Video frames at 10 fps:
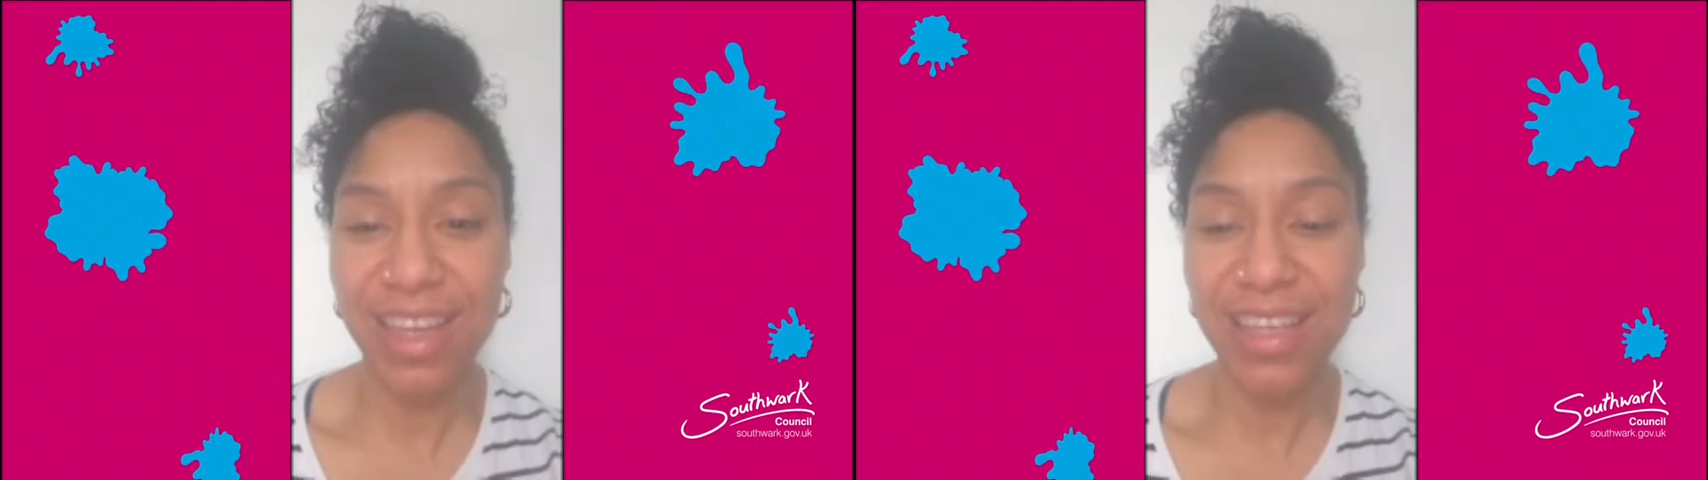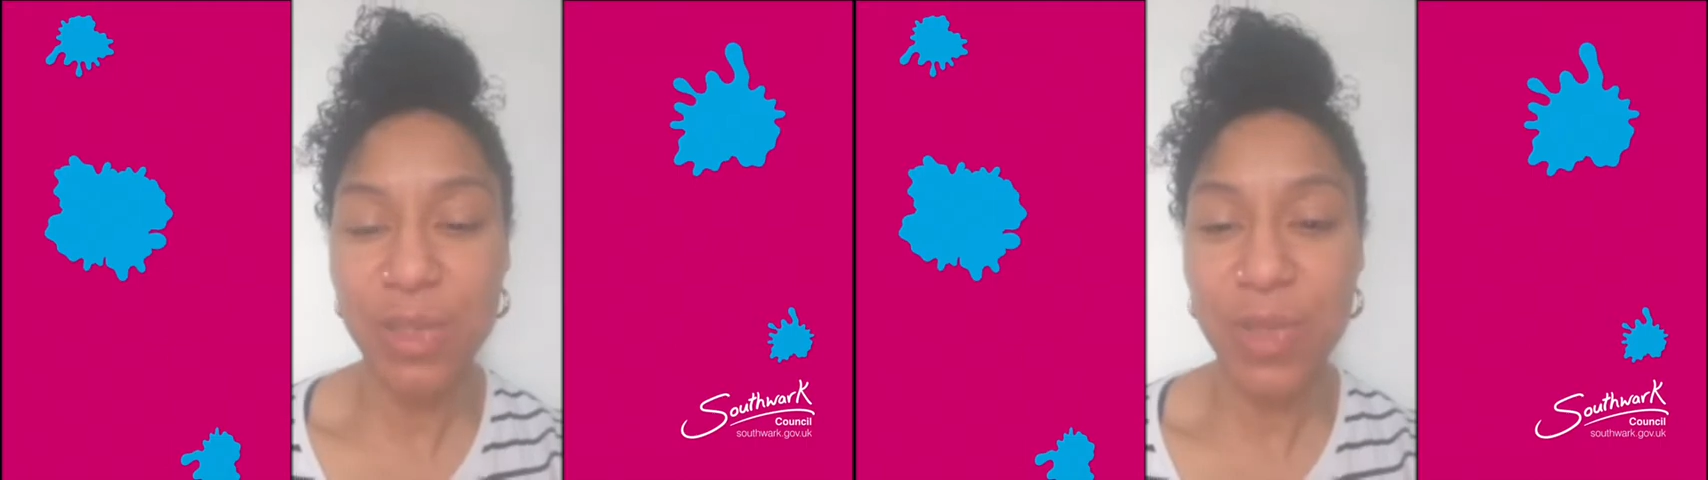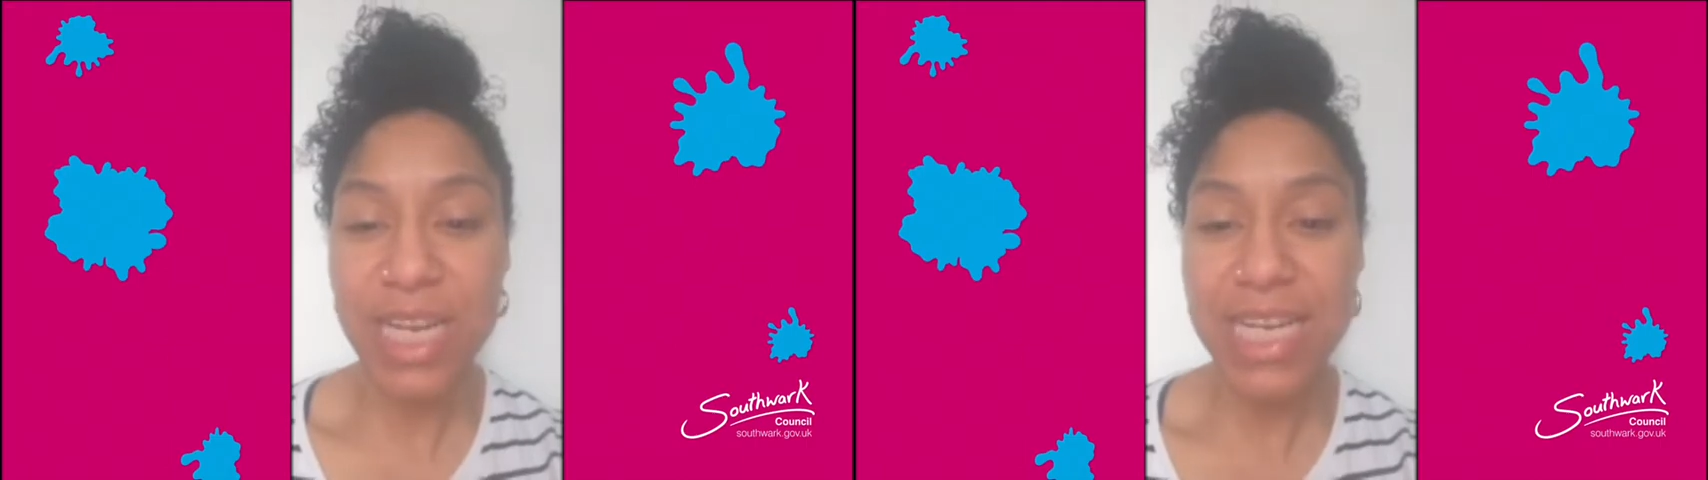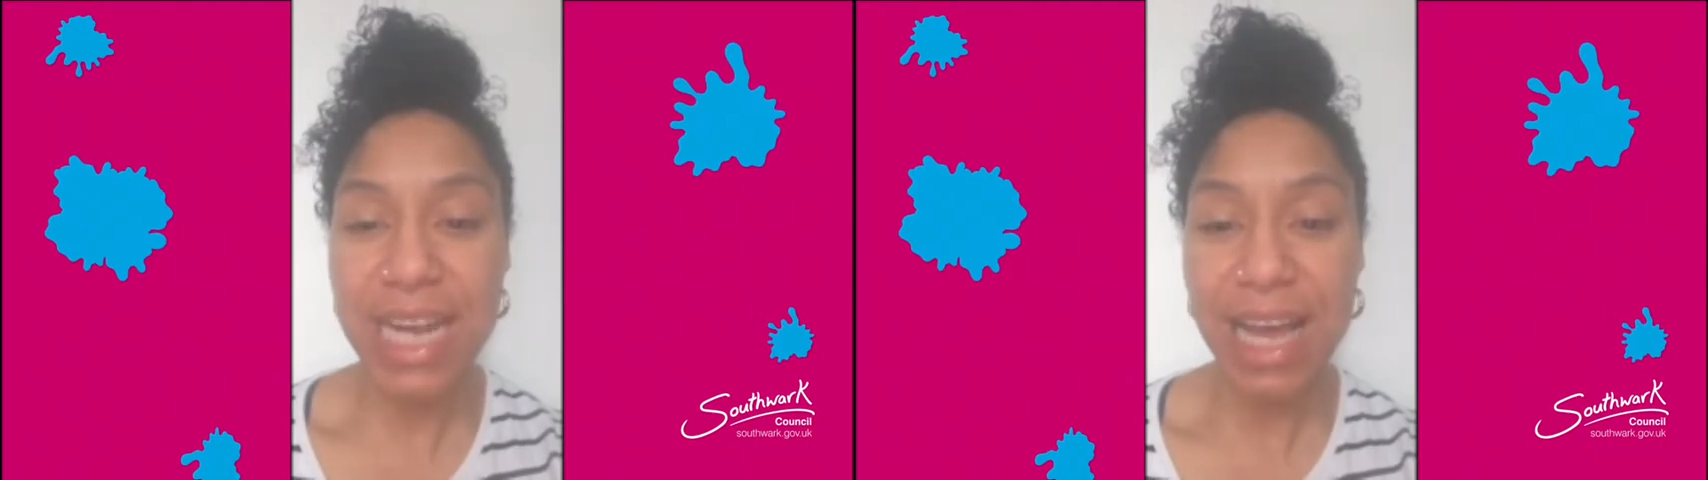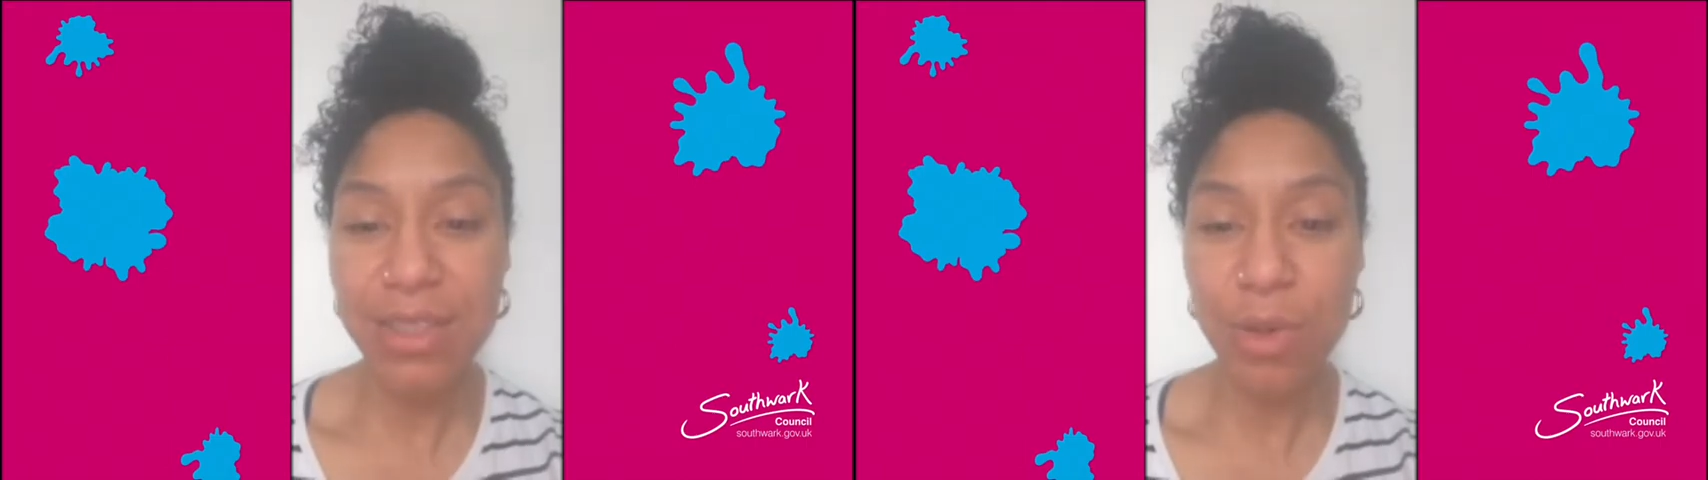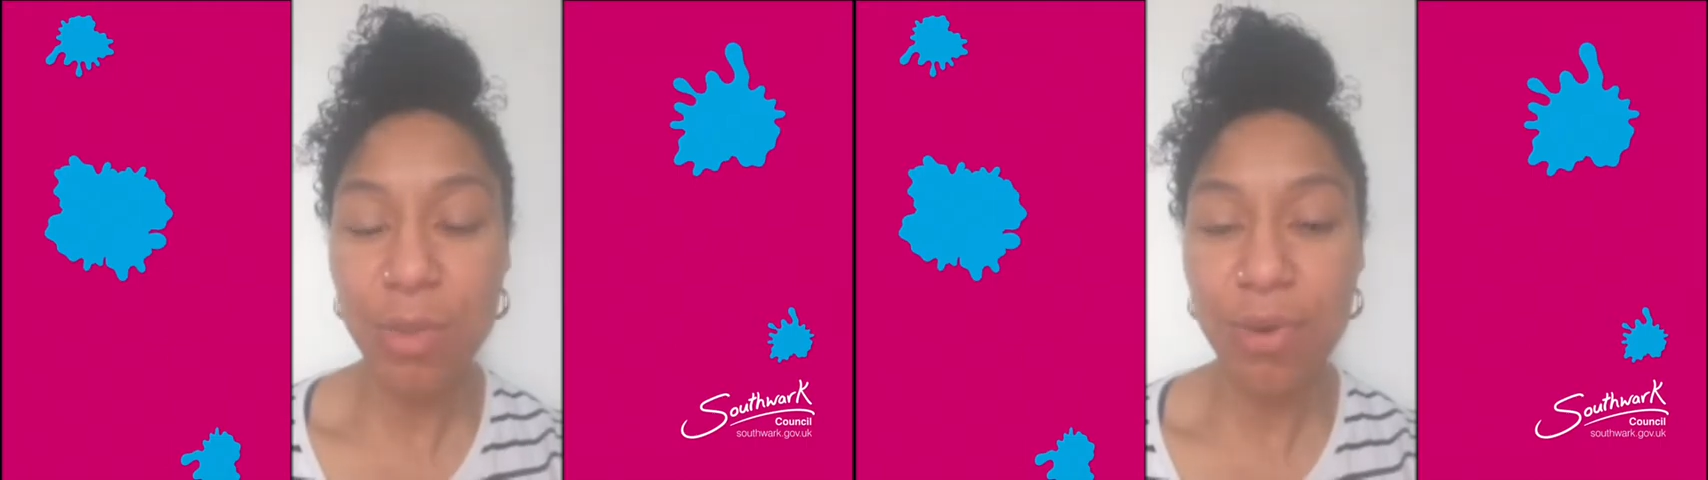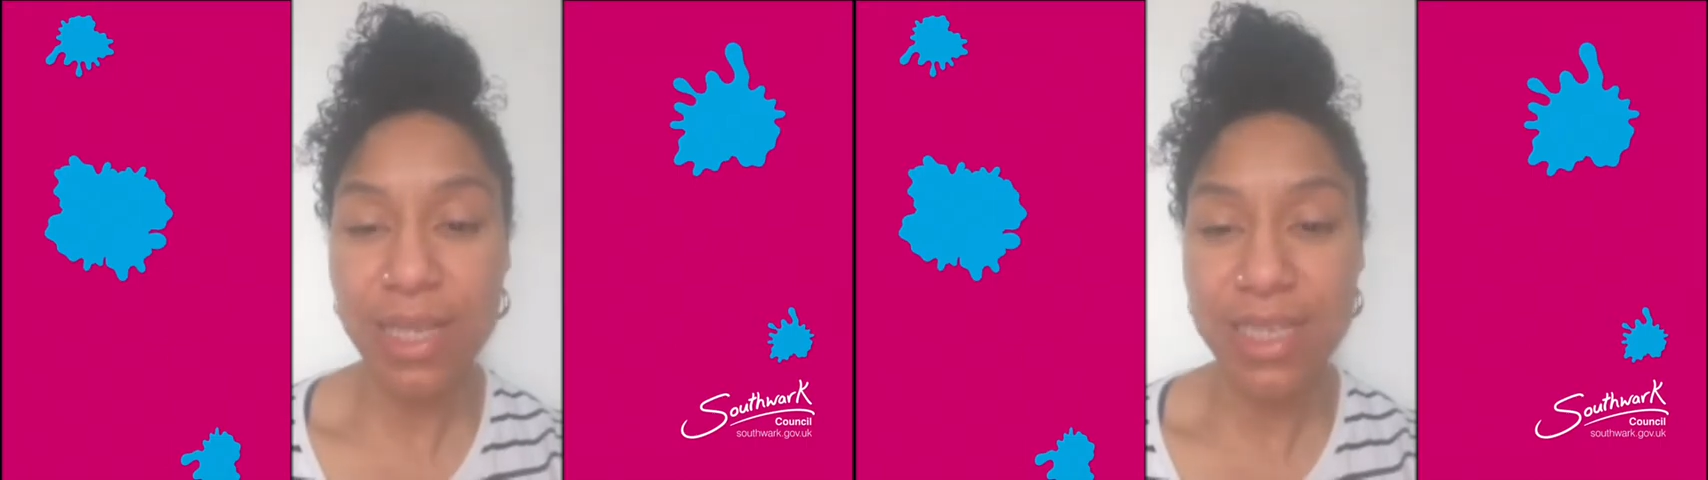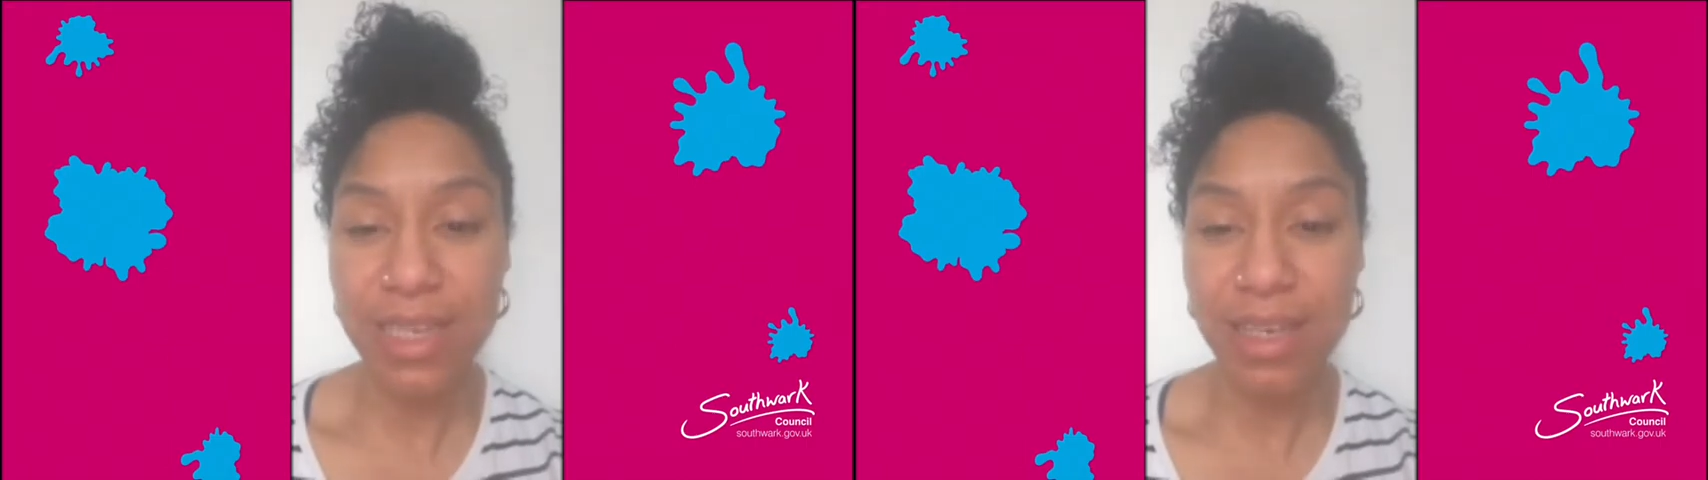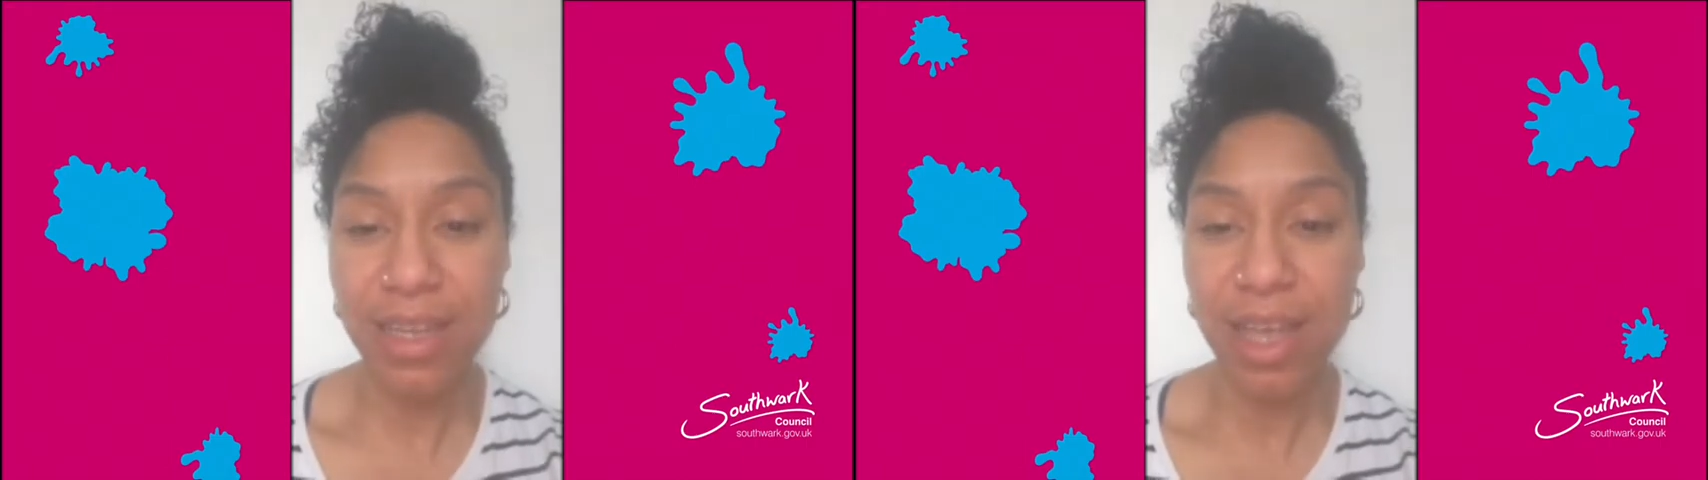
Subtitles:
So we need an adult present.